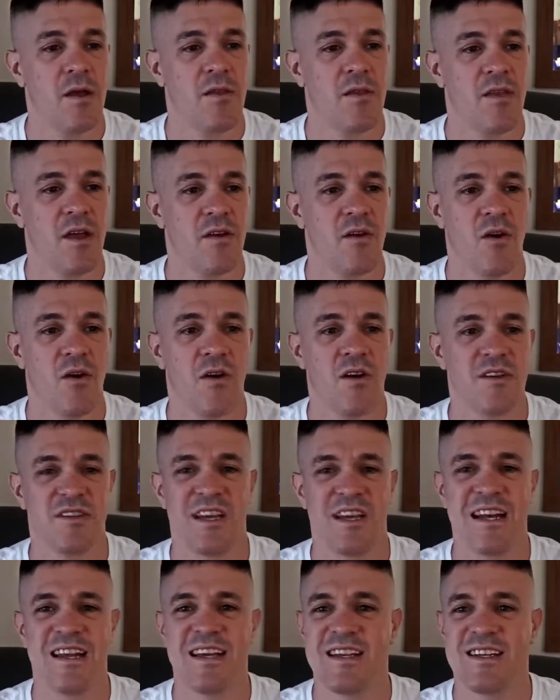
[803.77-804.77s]
they're not as
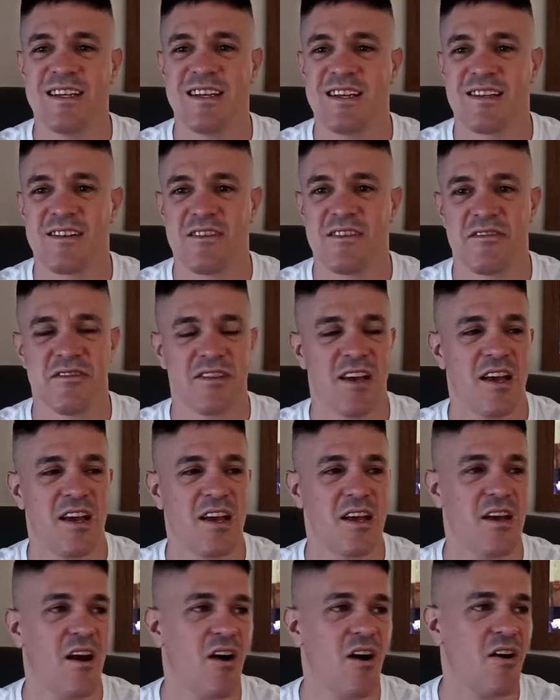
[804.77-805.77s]
elitist as,
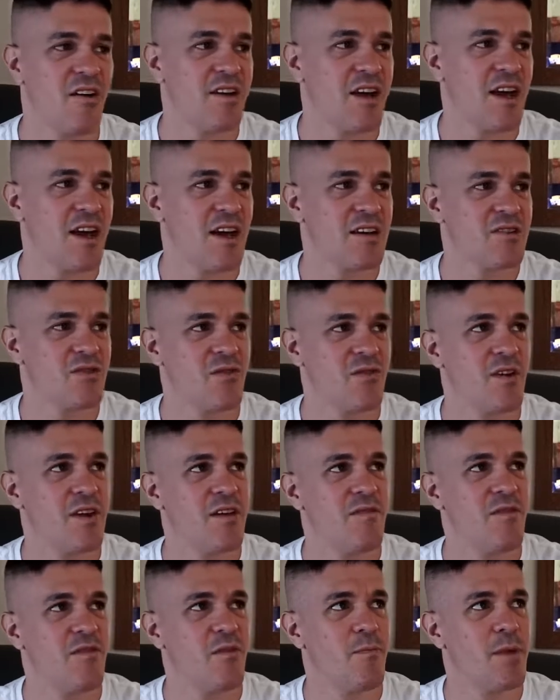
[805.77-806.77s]
say, RDX or
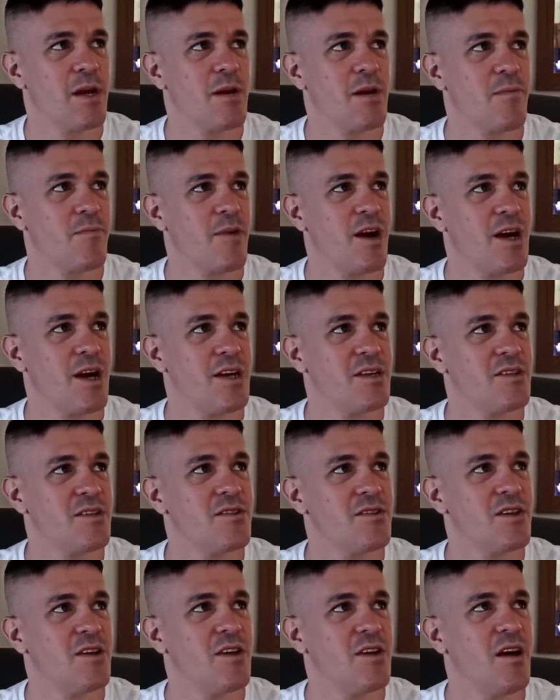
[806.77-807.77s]
any of the bigger
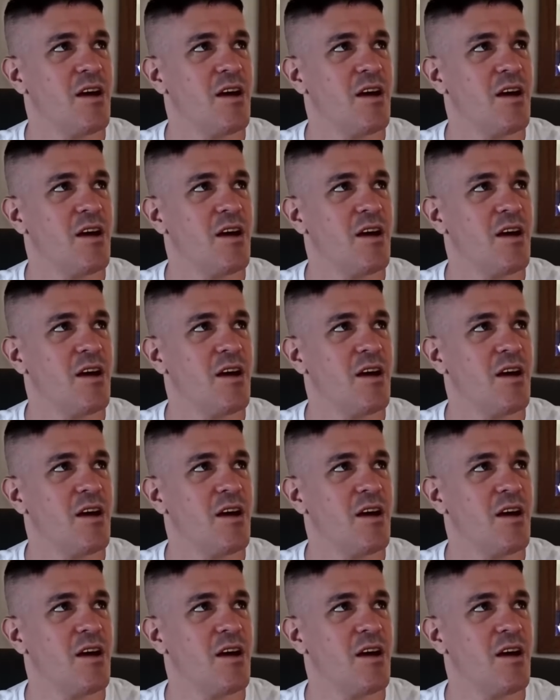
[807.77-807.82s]
brands.